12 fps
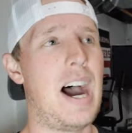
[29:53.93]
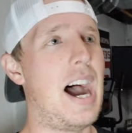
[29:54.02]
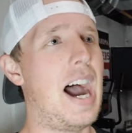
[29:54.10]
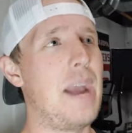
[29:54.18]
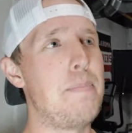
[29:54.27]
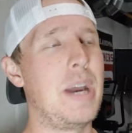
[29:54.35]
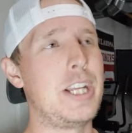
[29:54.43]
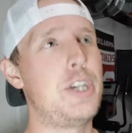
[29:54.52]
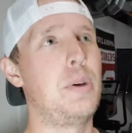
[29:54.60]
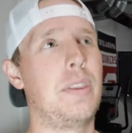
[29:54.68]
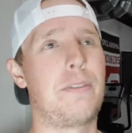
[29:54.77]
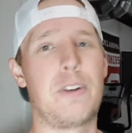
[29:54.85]
I bet
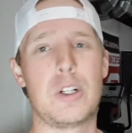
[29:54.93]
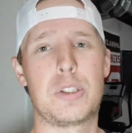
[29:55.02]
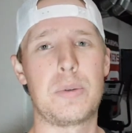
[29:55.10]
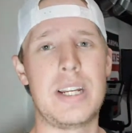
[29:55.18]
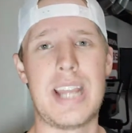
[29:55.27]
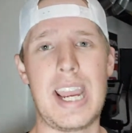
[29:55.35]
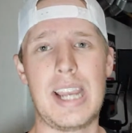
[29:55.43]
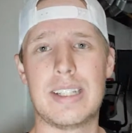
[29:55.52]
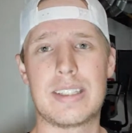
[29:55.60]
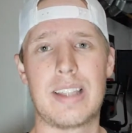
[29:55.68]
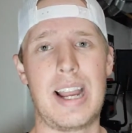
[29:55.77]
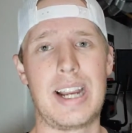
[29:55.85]
you in the first 3
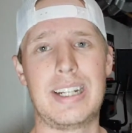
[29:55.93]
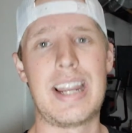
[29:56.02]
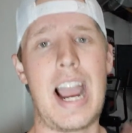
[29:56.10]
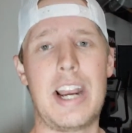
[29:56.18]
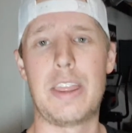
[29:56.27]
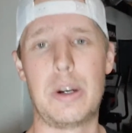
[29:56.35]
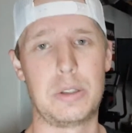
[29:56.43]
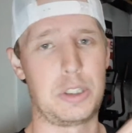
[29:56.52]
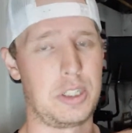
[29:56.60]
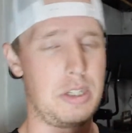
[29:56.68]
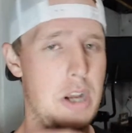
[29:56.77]
days, like 9 of those just